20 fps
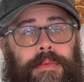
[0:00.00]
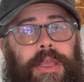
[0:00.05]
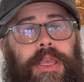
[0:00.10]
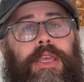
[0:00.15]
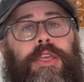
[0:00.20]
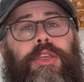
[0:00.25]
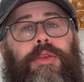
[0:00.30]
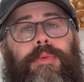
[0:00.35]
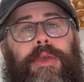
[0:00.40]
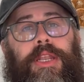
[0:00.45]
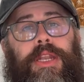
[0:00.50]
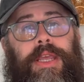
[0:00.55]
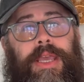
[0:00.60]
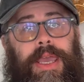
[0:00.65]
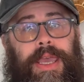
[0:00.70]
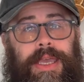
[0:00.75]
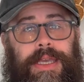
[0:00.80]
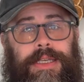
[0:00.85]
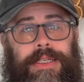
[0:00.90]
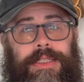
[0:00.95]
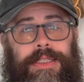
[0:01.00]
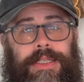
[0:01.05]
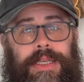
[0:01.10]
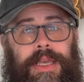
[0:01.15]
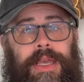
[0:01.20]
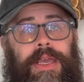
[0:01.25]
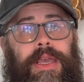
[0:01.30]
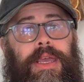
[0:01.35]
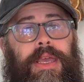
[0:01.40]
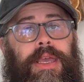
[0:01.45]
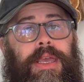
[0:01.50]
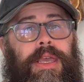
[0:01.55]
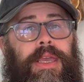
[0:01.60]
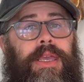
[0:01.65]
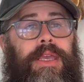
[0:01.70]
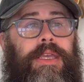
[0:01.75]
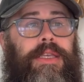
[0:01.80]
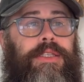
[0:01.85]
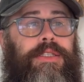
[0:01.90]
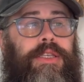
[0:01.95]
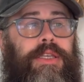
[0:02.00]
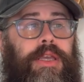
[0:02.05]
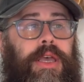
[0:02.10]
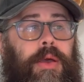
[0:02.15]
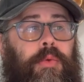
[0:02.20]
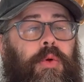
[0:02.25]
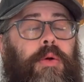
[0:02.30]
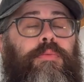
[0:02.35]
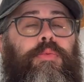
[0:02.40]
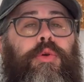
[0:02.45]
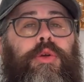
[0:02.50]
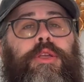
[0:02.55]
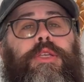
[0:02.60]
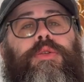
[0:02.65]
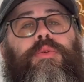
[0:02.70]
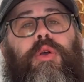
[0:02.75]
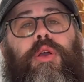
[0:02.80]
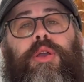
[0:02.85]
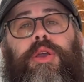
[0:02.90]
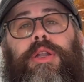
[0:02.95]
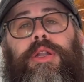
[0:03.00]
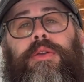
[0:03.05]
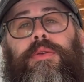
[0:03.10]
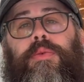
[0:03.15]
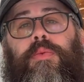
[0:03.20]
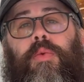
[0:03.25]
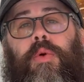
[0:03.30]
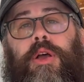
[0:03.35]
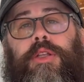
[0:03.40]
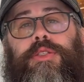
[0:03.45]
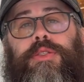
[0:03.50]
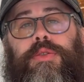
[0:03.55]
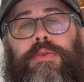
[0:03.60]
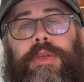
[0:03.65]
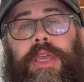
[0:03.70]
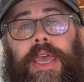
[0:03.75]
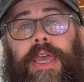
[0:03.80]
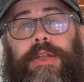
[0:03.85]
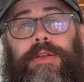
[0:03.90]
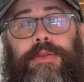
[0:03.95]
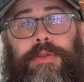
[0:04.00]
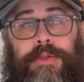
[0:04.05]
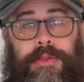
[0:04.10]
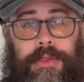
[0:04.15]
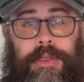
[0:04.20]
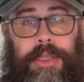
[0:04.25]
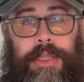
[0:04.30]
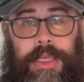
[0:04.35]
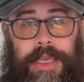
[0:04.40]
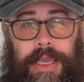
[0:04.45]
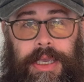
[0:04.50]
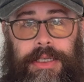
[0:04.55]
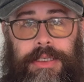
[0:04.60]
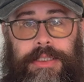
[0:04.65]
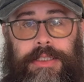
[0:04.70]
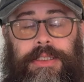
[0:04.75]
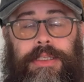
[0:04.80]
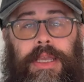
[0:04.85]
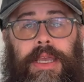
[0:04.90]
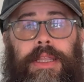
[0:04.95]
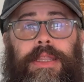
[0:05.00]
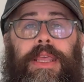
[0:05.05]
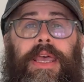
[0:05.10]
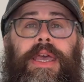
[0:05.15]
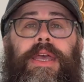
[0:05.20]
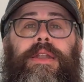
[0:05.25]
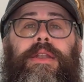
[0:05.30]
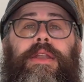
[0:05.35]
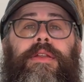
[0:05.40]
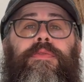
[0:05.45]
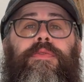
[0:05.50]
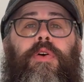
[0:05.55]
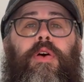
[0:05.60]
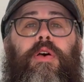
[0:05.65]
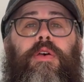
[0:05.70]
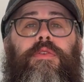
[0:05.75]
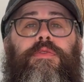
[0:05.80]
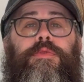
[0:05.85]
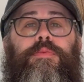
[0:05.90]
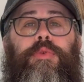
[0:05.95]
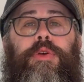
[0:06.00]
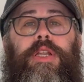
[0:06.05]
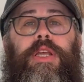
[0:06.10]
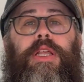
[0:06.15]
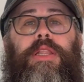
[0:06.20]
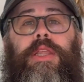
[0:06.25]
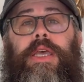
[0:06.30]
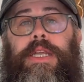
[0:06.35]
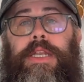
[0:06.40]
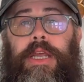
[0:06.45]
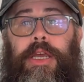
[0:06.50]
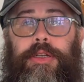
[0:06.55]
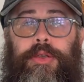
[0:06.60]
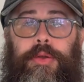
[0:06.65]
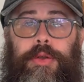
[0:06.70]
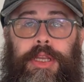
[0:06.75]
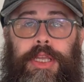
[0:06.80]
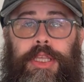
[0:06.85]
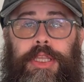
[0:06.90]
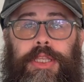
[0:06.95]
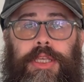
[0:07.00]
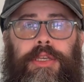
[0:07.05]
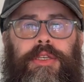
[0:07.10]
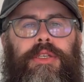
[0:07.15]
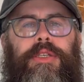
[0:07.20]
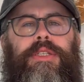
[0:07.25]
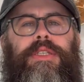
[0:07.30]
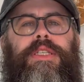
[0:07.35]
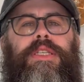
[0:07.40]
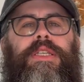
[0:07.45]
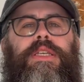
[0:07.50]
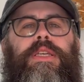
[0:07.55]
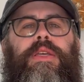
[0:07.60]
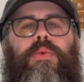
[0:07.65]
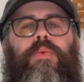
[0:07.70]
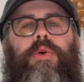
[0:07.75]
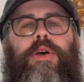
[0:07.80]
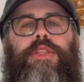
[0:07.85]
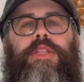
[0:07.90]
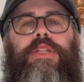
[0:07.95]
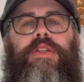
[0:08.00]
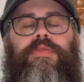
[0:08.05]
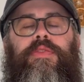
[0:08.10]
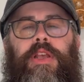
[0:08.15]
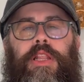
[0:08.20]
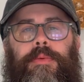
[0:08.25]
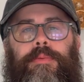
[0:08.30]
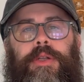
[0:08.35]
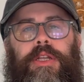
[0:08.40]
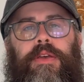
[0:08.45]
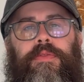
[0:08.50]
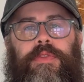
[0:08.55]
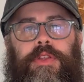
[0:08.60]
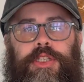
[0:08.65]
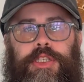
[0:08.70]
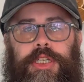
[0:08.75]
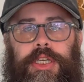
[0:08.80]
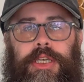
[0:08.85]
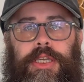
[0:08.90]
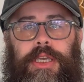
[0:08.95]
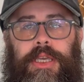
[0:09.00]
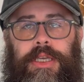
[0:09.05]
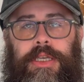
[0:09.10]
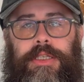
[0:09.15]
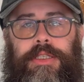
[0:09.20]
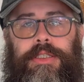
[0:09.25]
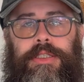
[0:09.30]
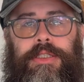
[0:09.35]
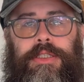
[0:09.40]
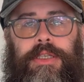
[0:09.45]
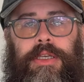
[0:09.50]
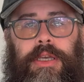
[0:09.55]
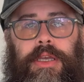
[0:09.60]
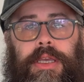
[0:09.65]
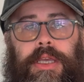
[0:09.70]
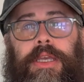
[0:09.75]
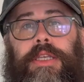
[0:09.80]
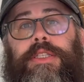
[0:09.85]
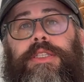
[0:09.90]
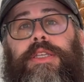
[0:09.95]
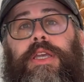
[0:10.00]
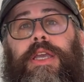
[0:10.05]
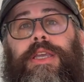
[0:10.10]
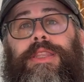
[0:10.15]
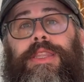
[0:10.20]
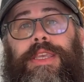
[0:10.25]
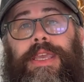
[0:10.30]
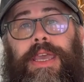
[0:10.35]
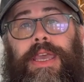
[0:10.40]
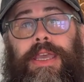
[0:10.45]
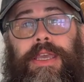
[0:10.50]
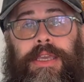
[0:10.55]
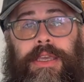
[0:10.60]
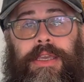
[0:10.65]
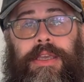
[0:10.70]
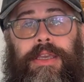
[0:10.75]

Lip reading: incubating eggs is at one point you are going to want to candle the eggs, and that involves putting a light underneath, see what the development of the chick is inside the egg.